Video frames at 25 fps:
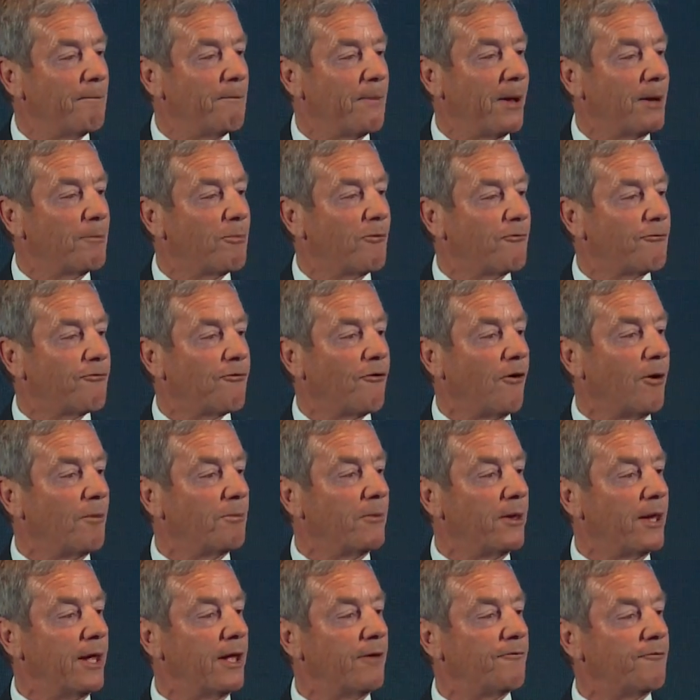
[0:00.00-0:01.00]
people from
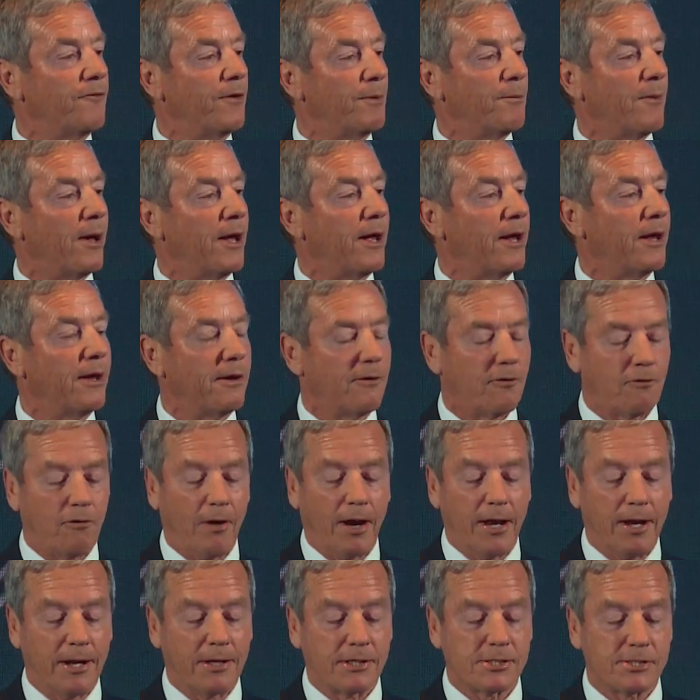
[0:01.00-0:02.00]
the FMA,
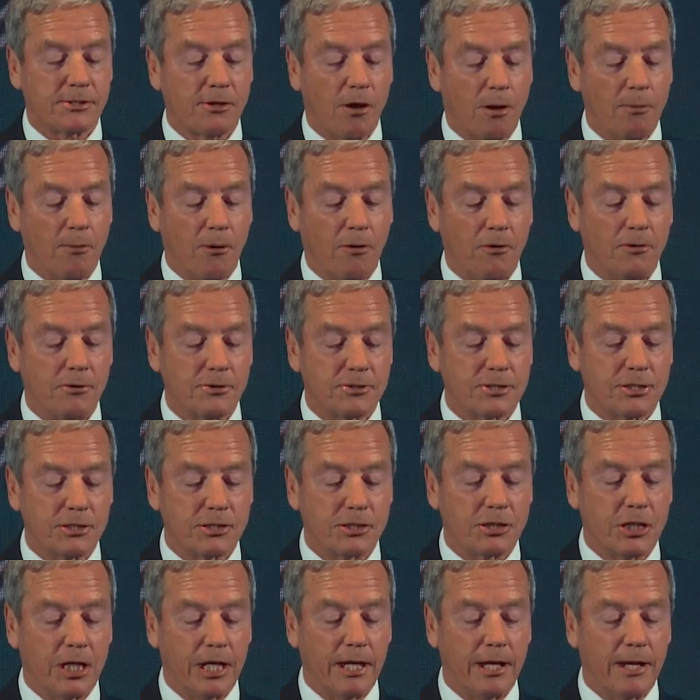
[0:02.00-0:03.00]
Craig Stobo, who's the
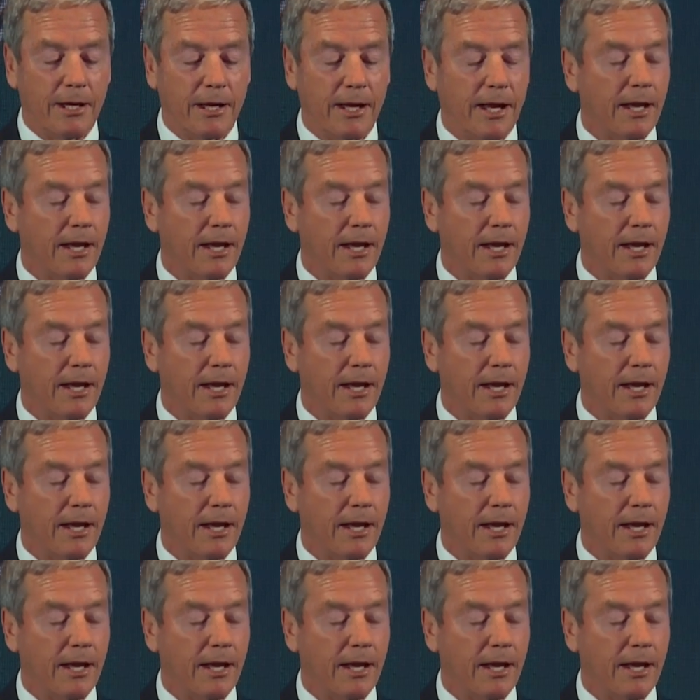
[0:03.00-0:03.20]
Chair,